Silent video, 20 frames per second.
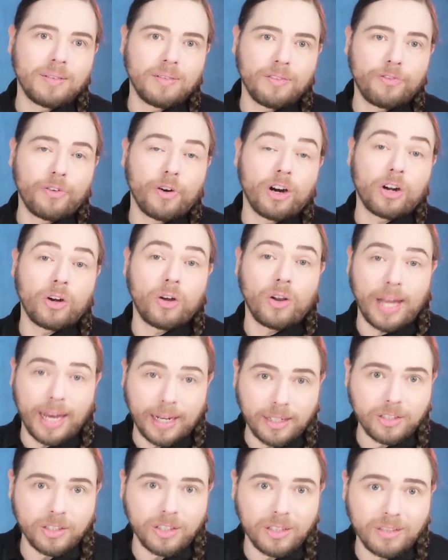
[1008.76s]
For a
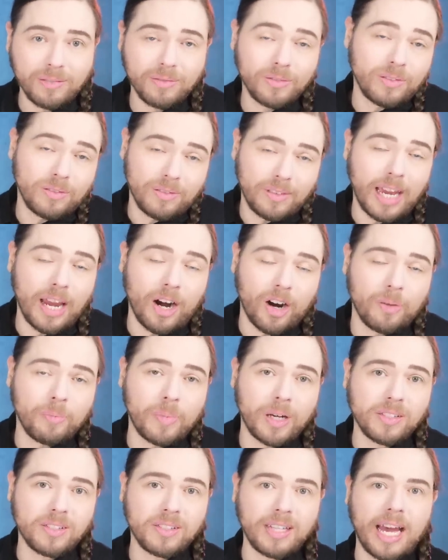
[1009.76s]
collector, they are a
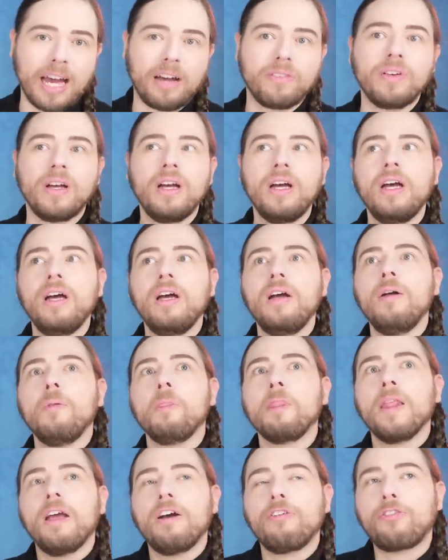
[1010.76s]
must-have.
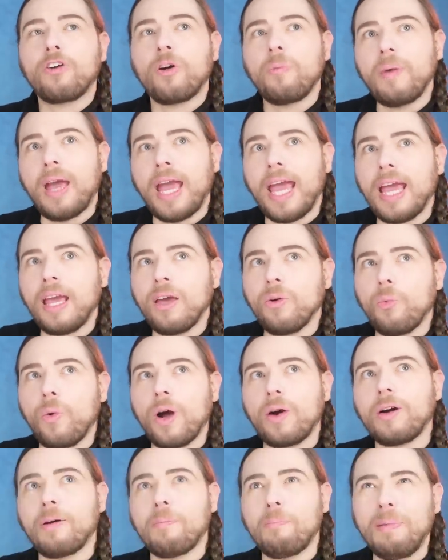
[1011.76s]
From a
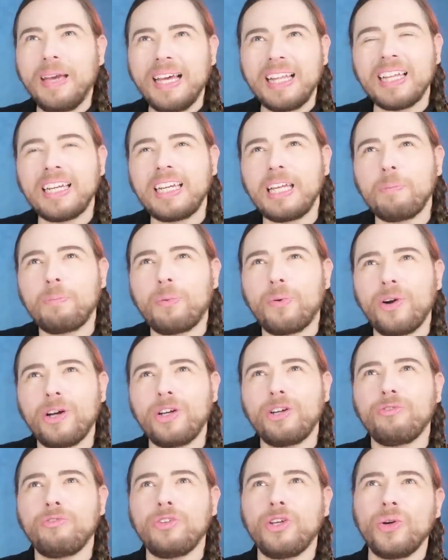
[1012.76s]
wearability
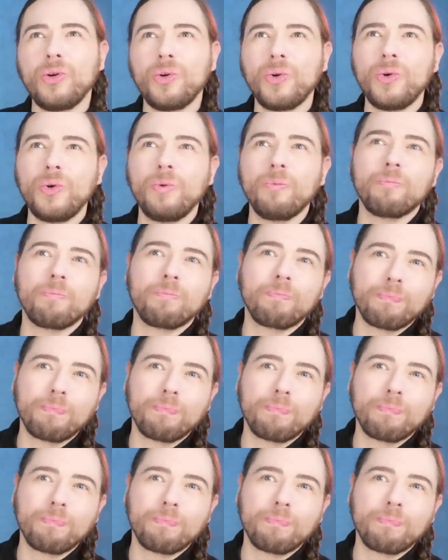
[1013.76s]
point of view,